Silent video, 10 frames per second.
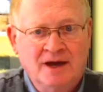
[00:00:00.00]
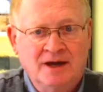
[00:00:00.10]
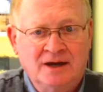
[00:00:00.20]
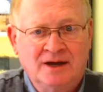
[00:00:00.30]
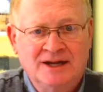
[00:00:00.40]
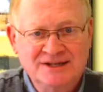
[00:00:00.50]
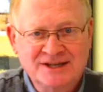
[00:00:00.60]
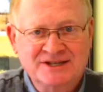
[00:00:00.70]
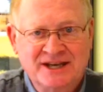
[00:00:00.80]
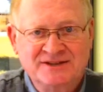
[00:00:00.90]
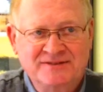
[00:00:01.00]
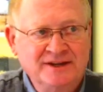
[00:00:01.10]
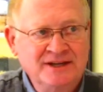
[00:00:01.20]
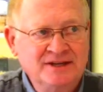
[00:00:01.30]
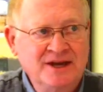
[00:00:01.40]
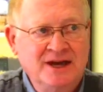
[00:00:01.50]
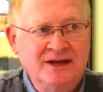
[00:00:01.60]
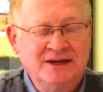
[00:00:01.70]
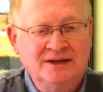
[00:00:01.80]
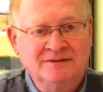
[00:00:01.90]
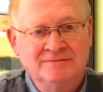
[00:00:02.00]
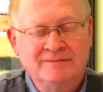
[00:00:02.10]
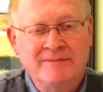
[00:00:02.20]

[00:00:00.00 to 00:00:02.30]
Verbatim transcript: uh, unsuccessfully. Um,